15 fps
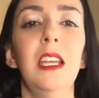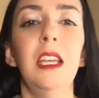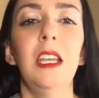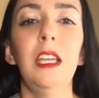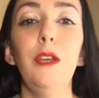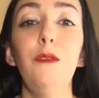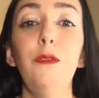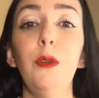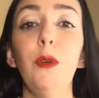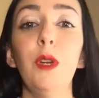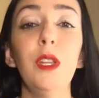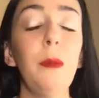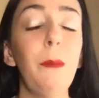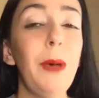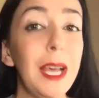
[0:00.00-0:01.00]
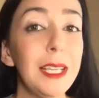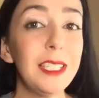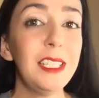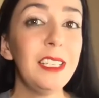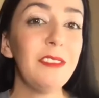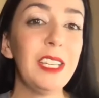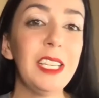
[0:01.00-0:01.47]
If you are in the
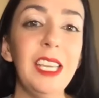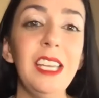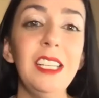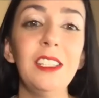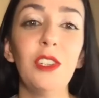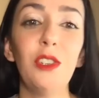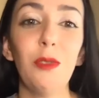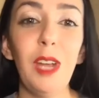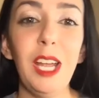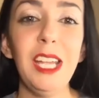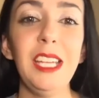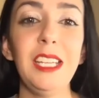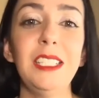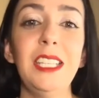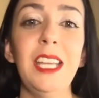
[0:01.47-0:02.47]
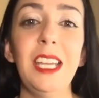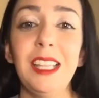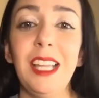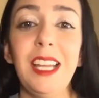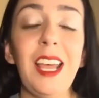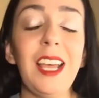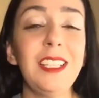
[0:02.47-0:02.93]
positive, again, great. Take
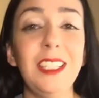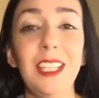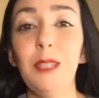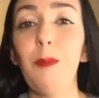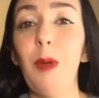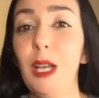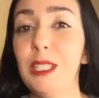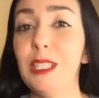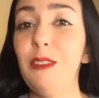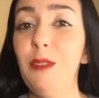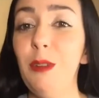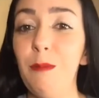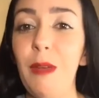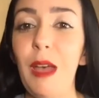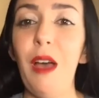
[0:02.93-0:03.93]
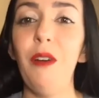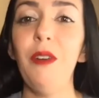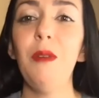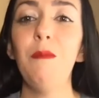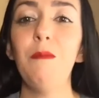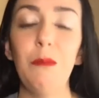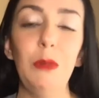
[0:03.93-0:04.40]
that excess positive amount
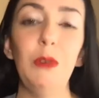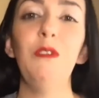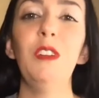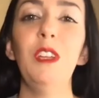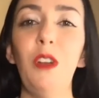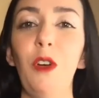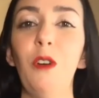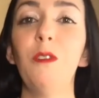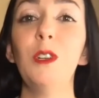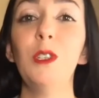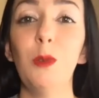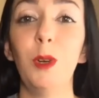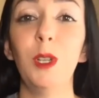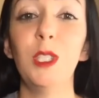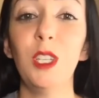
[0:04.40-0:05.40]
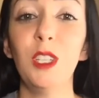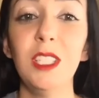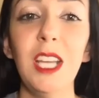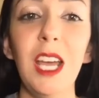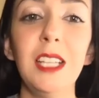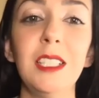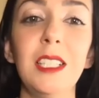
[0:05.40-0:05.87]
and move it over towards your
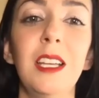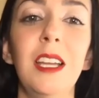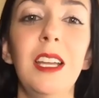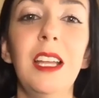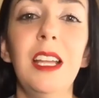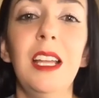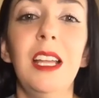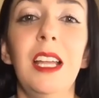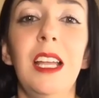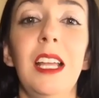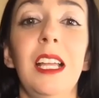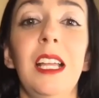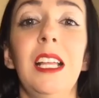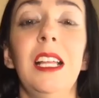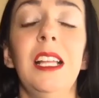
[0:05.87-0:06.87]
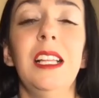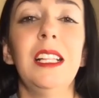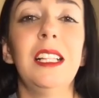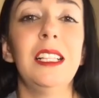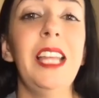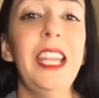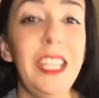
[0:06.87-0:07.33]
debts.
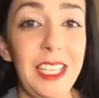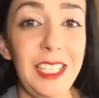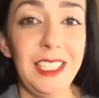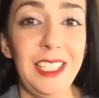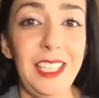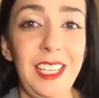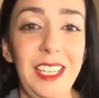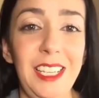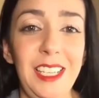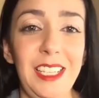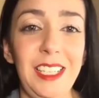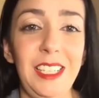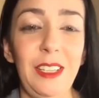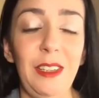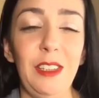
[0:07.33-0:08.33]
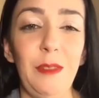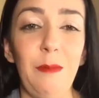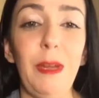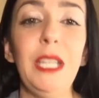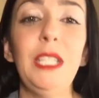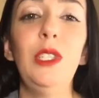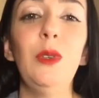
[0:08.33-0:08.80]
Ladies,
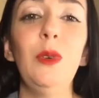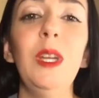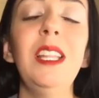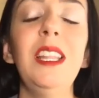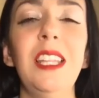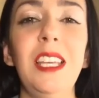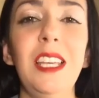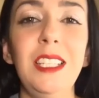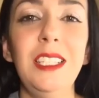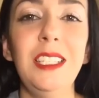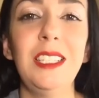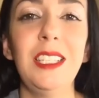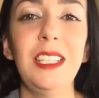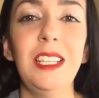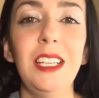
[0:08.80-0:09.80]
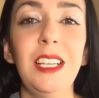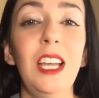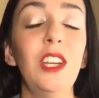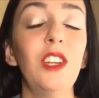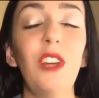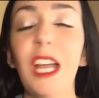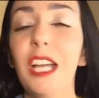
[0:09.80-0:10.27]
by doing this,
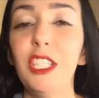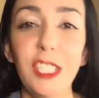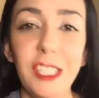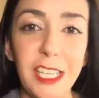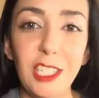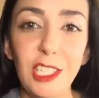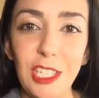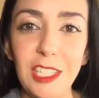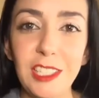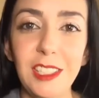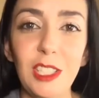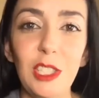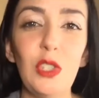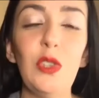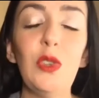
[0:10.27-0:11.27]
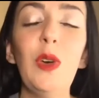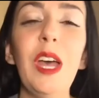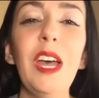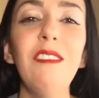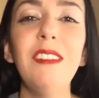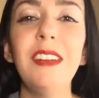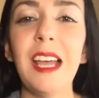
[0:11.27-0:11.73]
congratulations. You
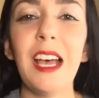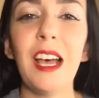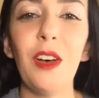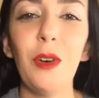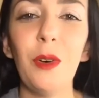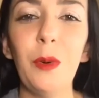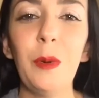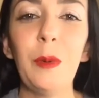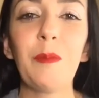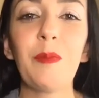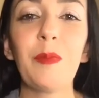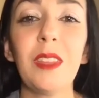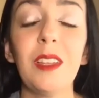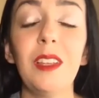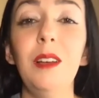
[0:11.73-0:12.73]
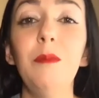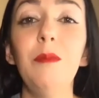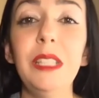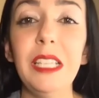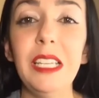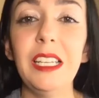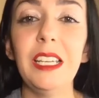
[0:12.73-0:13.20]
have now
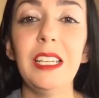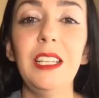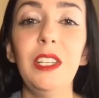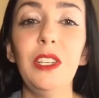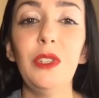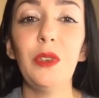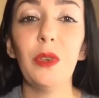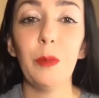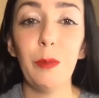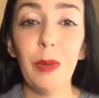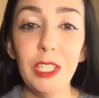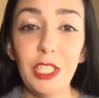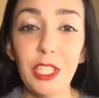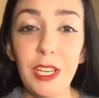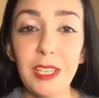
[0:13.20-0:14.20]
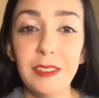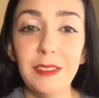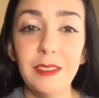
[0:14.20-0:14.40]
completed your budget.